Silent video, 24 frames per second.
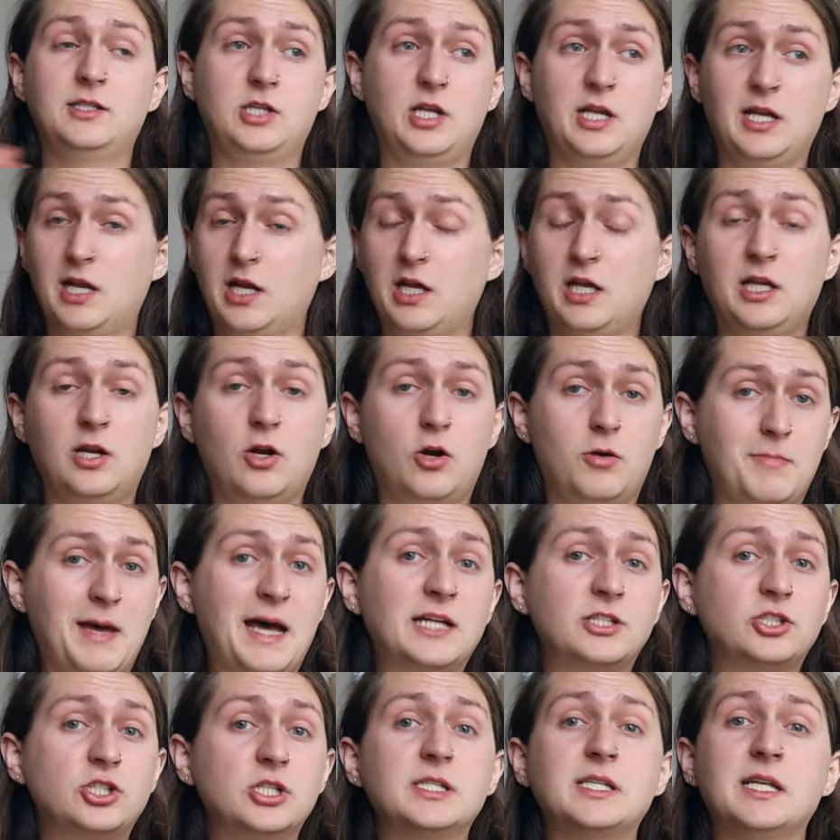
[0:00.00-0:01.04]
It all
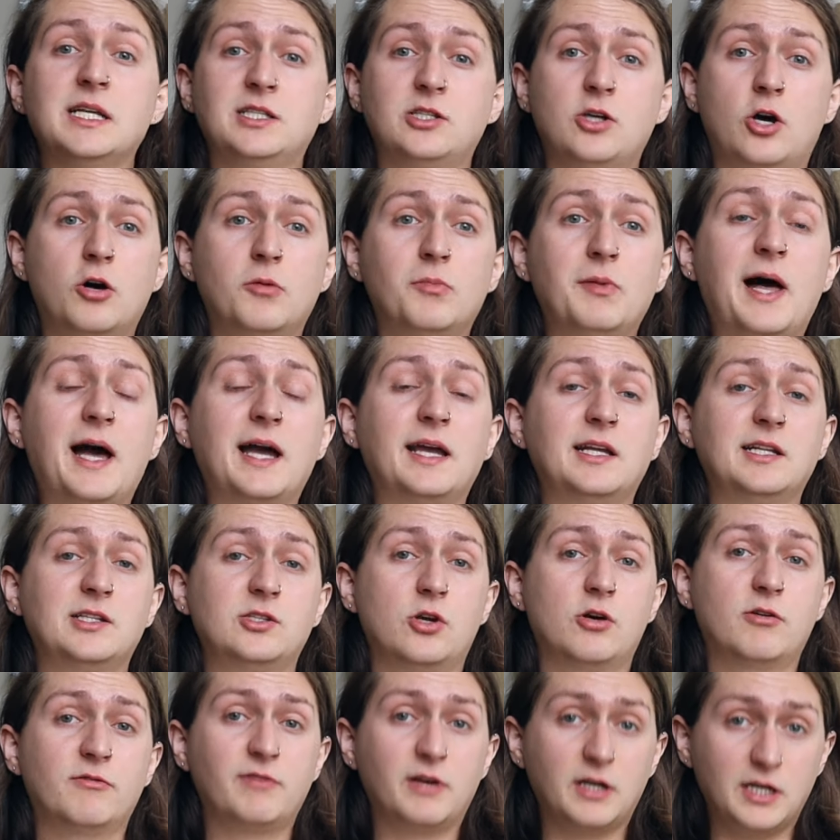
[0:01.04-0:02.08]
matches, it's all black, it's
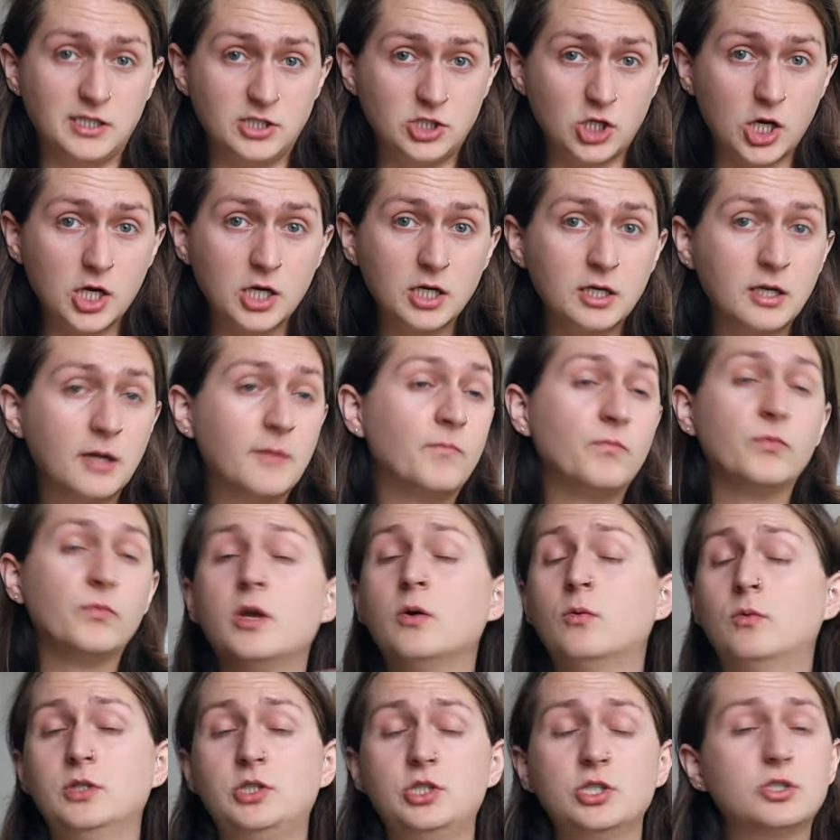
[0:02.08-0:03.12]
all very dark,
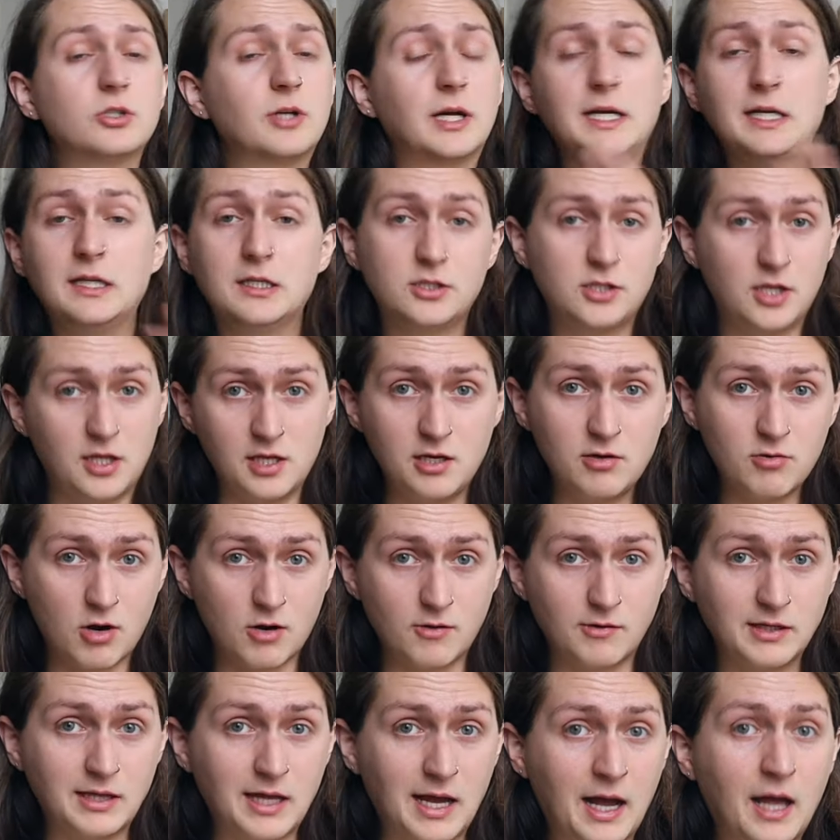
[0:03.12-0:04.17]
which is great, there's nothing
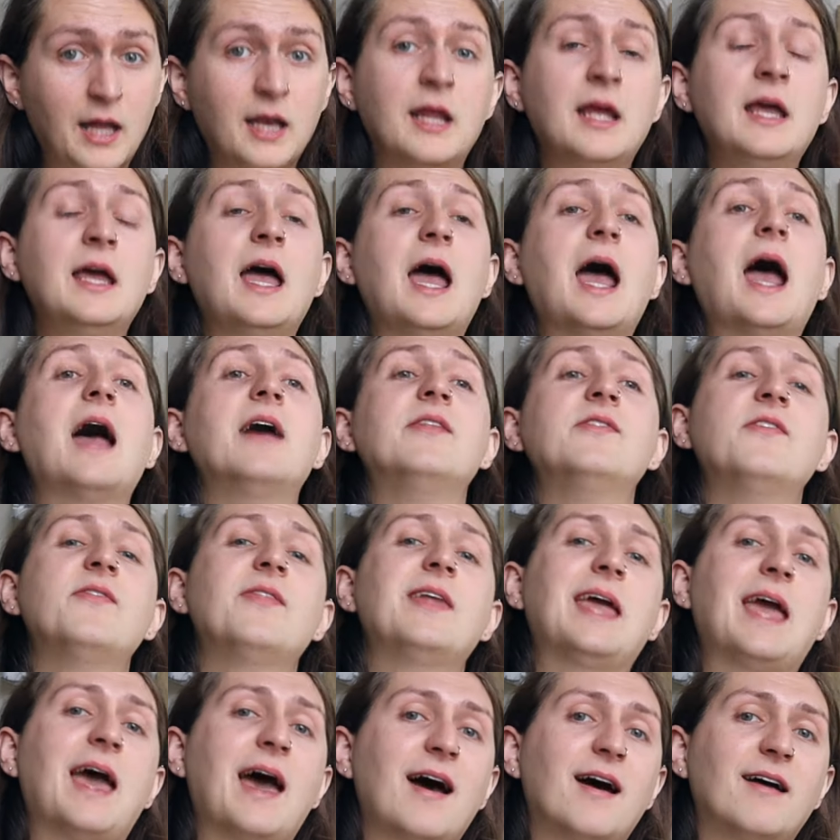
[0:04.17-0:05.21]
wrong with that. And then
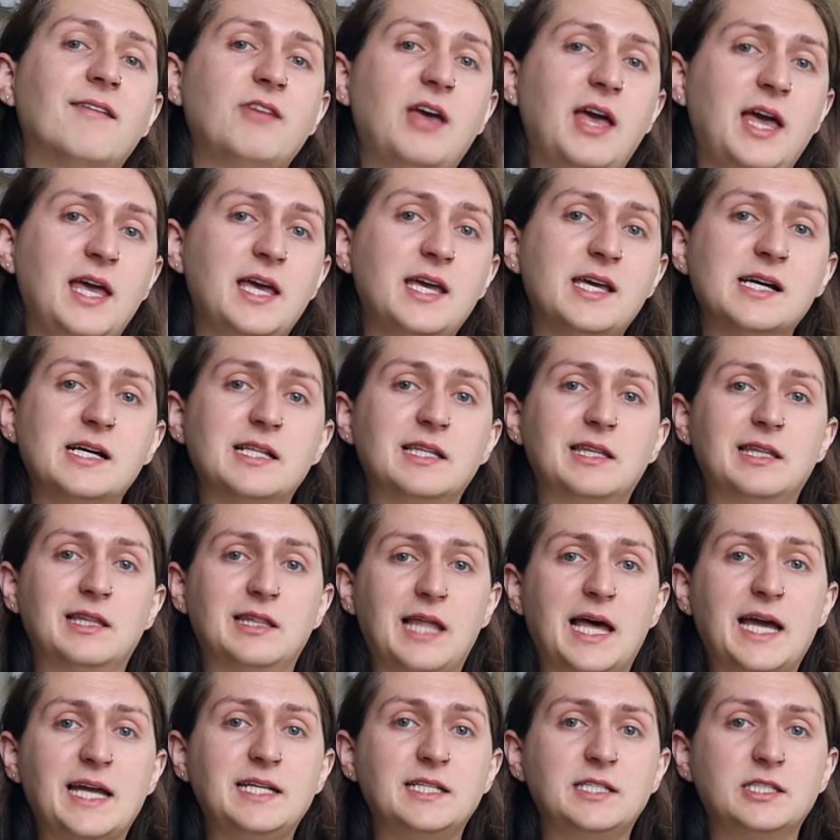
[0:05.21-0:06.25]
they have a
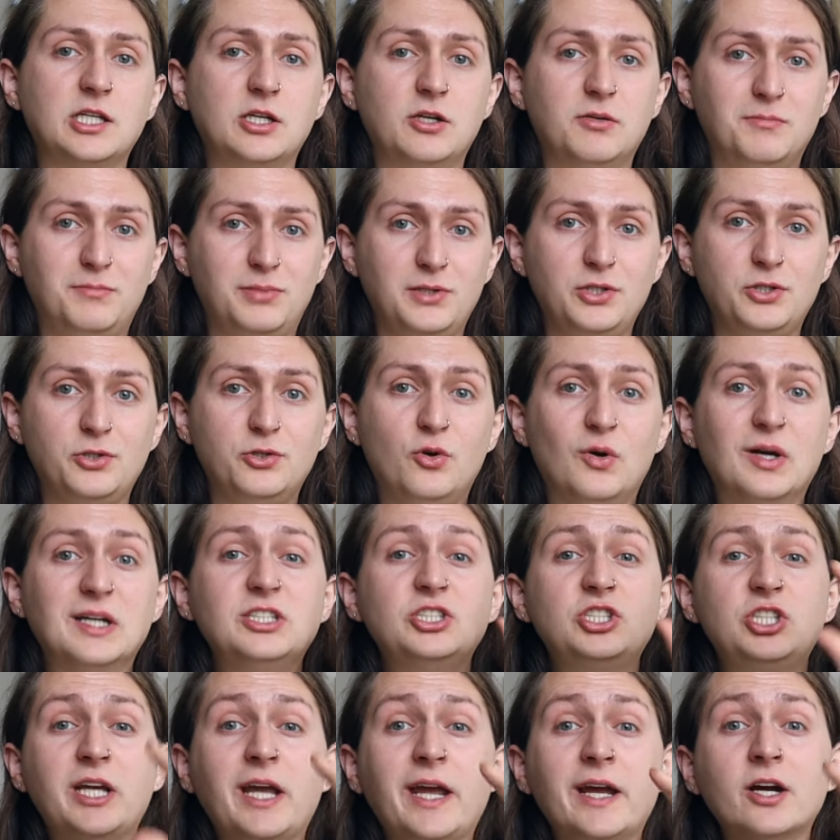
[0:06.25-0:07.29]
light blue
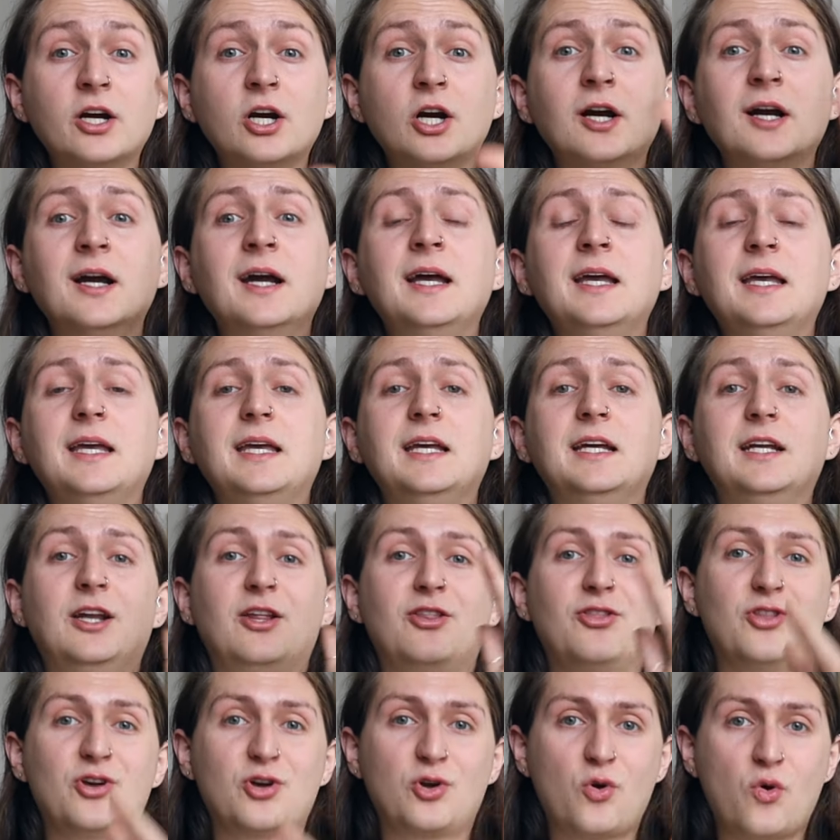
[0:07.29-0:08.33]
chair
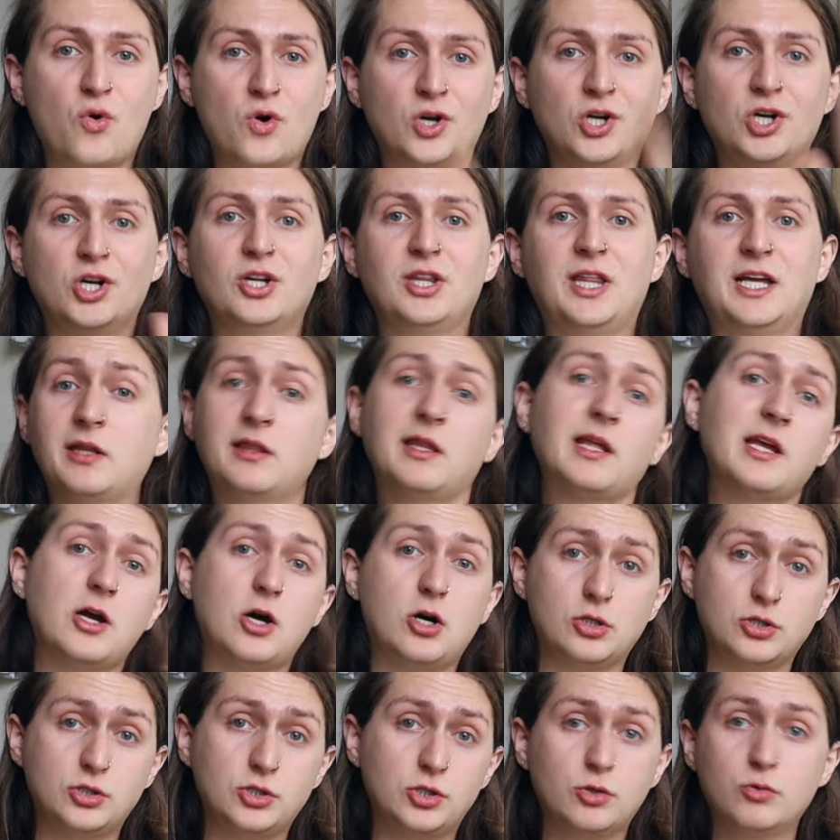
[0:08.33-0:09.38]
in the corner that they
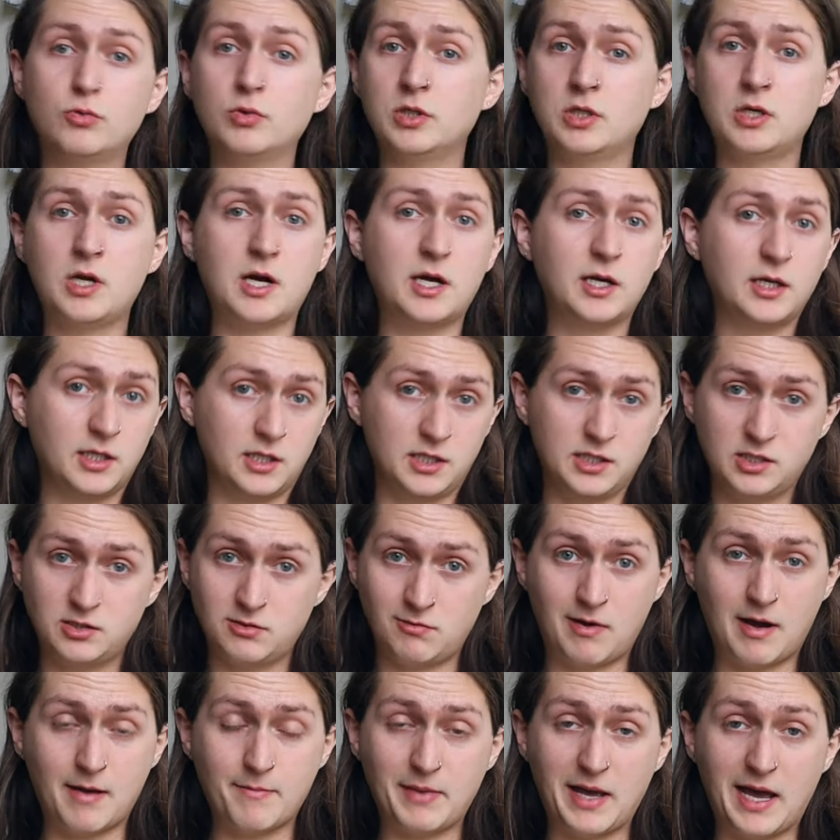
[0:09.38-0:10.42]
also were not gonna
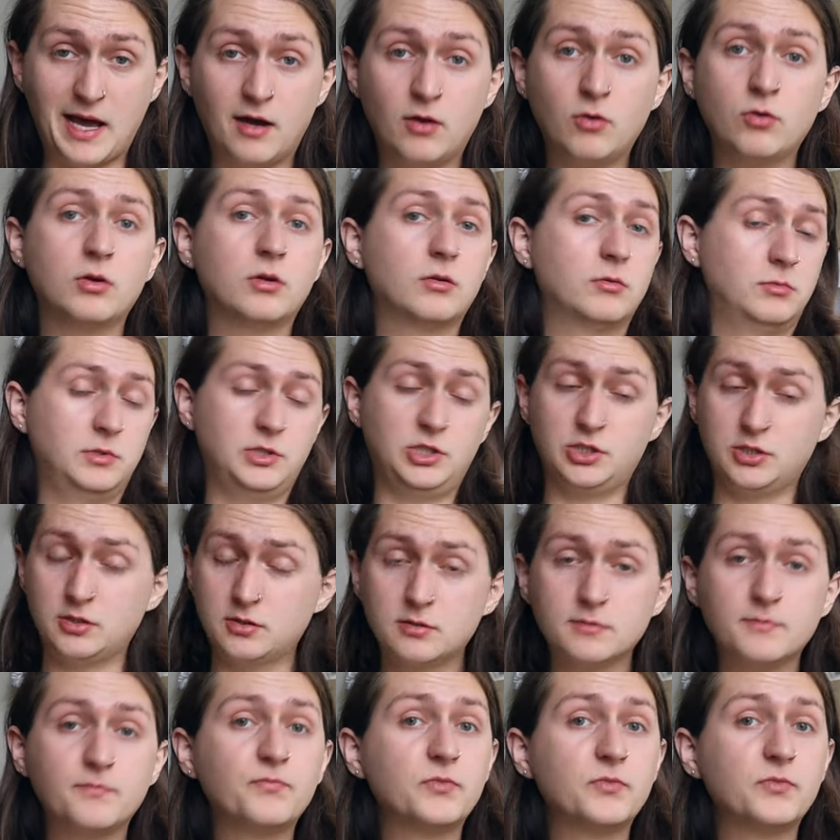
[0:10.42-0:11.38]
swap out, which is